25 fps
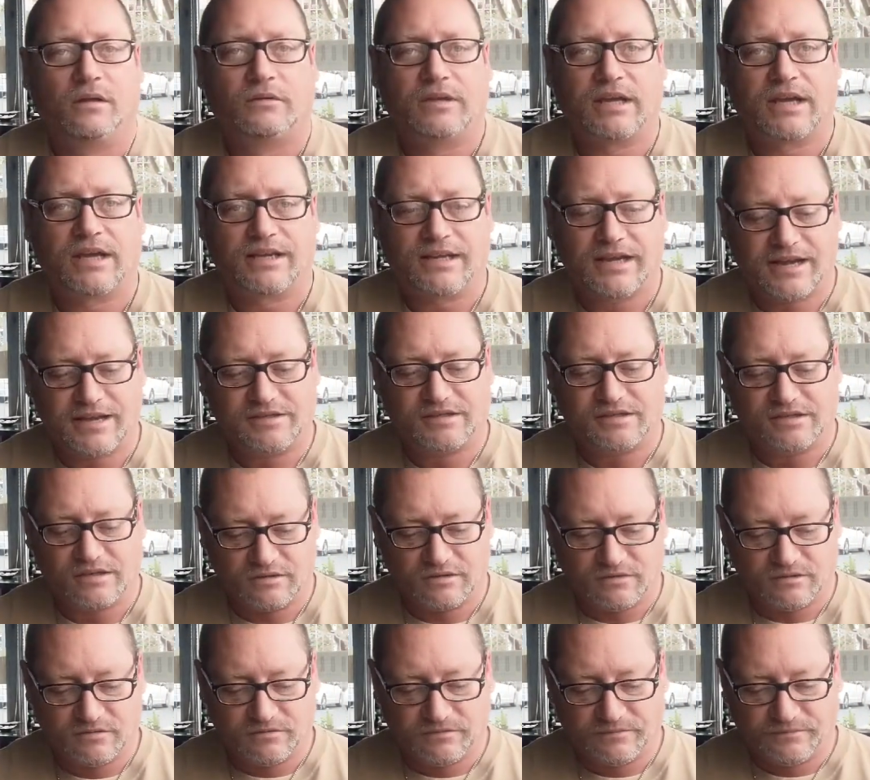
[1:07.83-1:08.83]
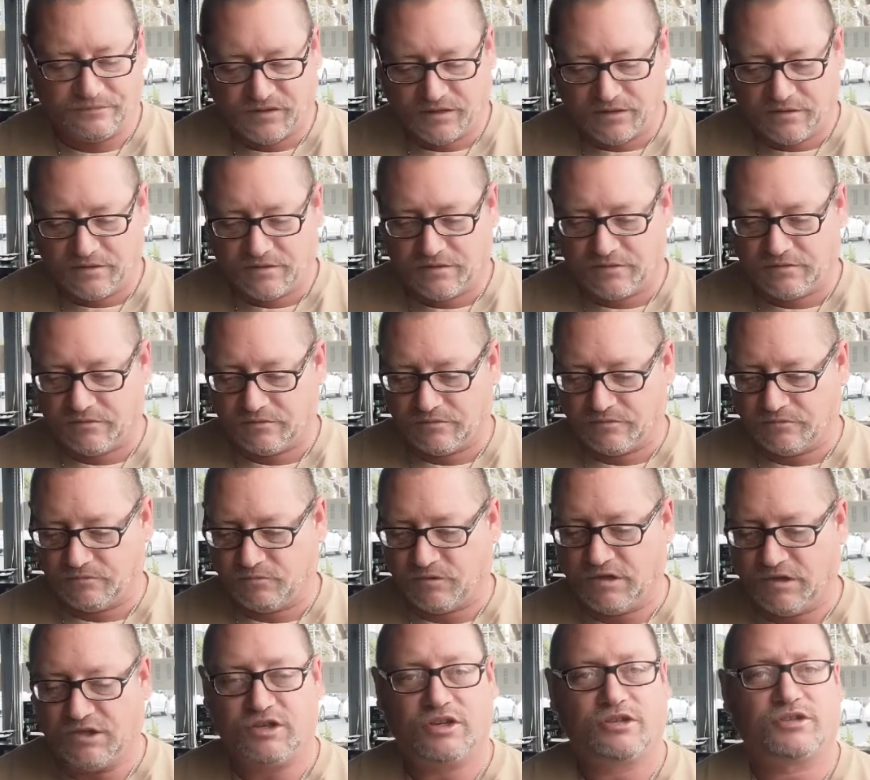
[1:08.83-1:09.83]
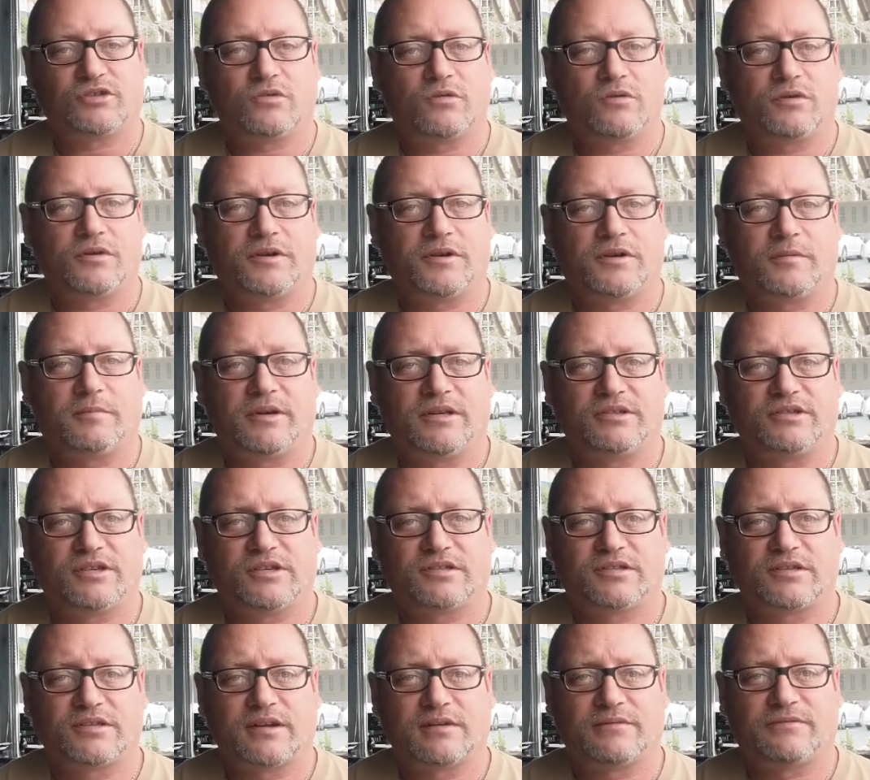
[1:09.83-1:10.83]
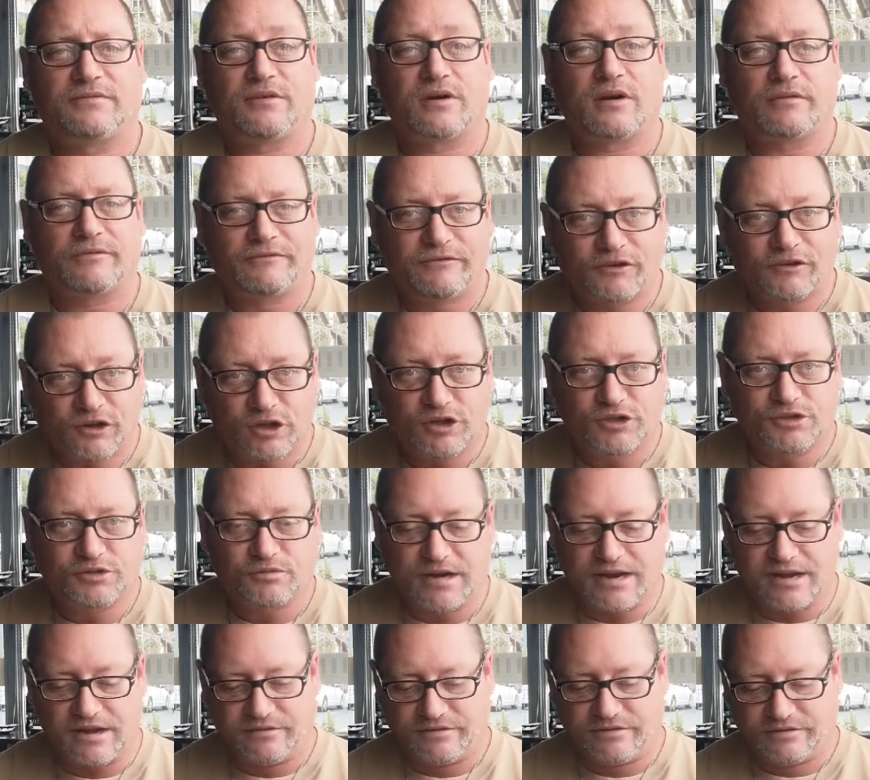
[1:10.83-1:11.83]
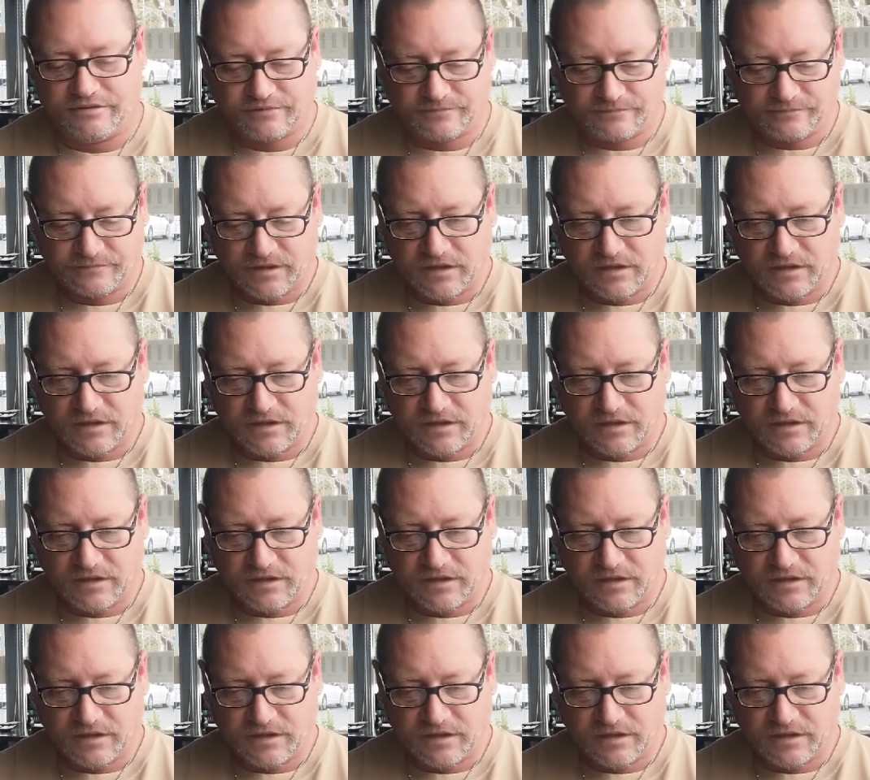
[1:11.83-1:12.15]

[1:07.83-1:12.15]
Okay guys, so we just ordered a bunch of stuff for our first round.